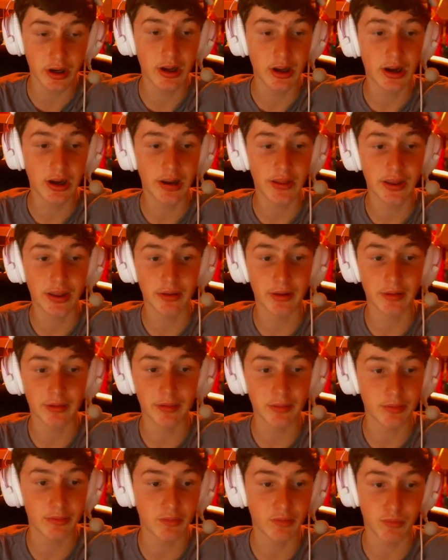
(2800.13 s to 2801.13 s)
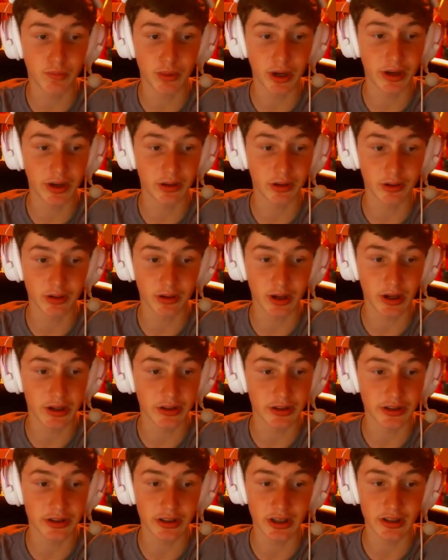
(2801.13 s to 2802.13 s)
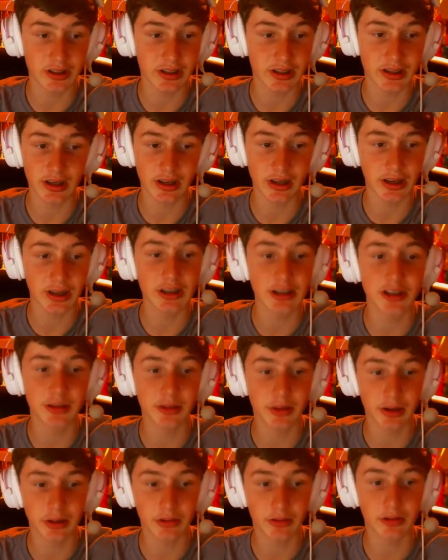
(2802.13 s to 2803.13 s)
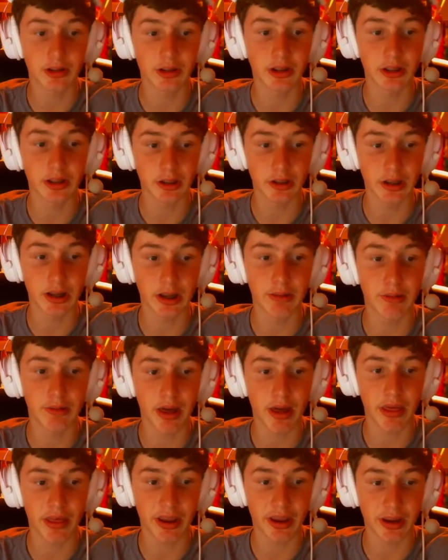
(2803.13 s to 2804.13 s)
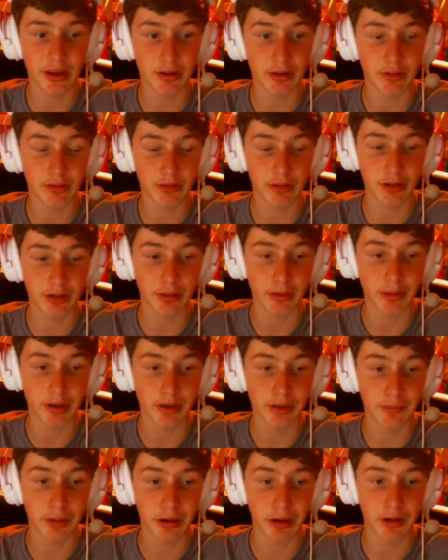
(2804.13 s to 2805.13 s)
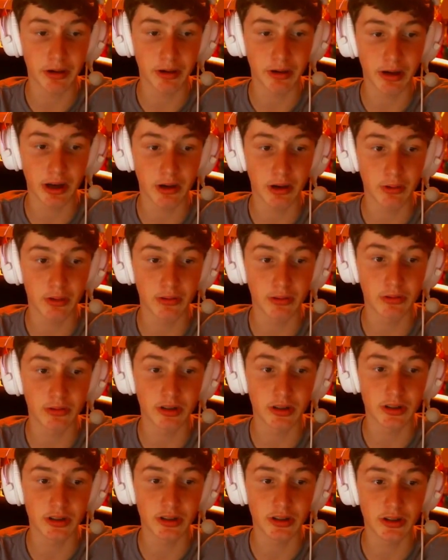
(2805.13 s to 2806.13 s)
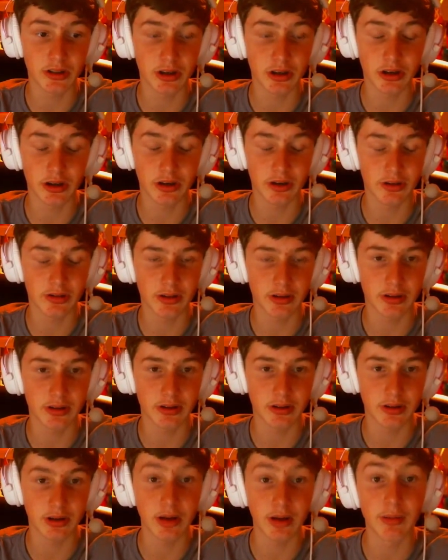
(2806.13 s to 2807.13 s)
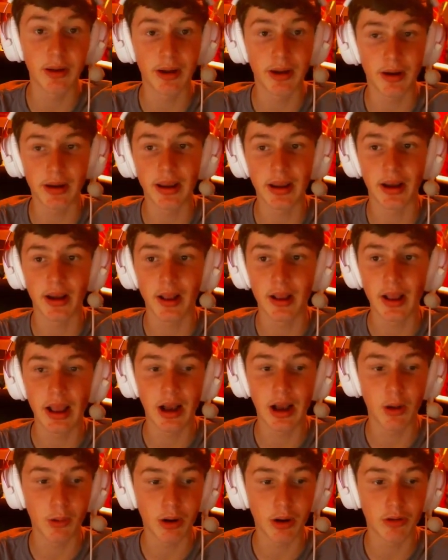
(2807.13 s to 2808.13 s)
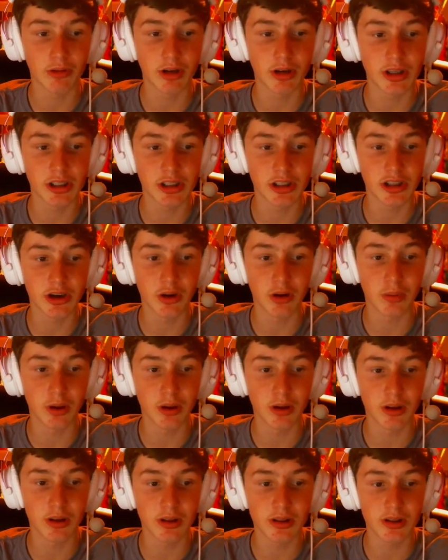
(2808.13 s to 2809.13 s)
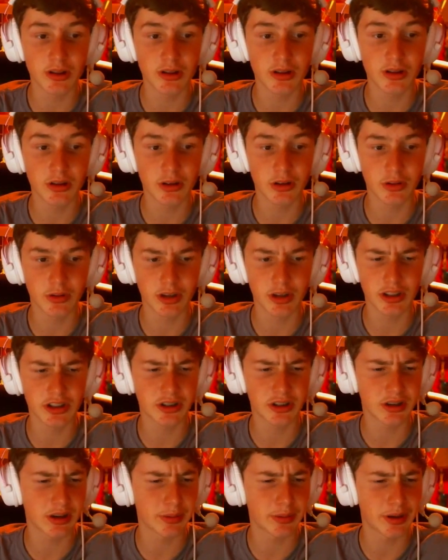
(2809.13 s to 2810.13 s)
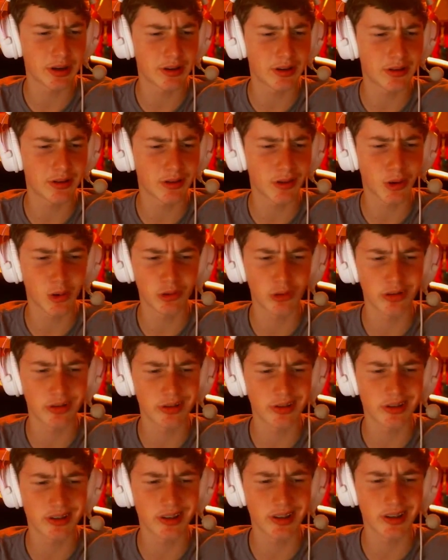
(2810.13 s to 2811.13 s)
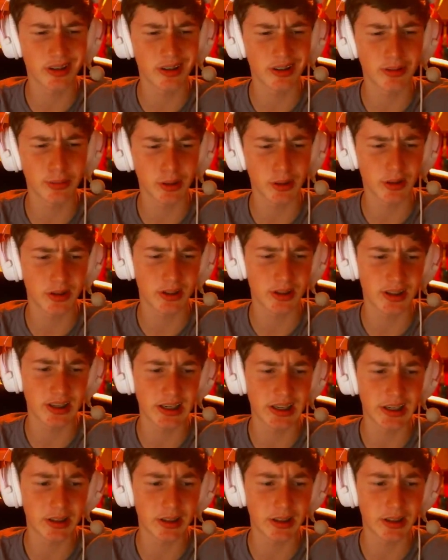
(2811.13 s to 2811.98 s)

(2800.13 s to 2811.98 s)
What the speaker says: and then bring Jensen. Like it should be a really good game, and I think it'll really be dependent on how well Rush or not Rush, how well Rush snowballs or Rush, I mean holds balls' hand.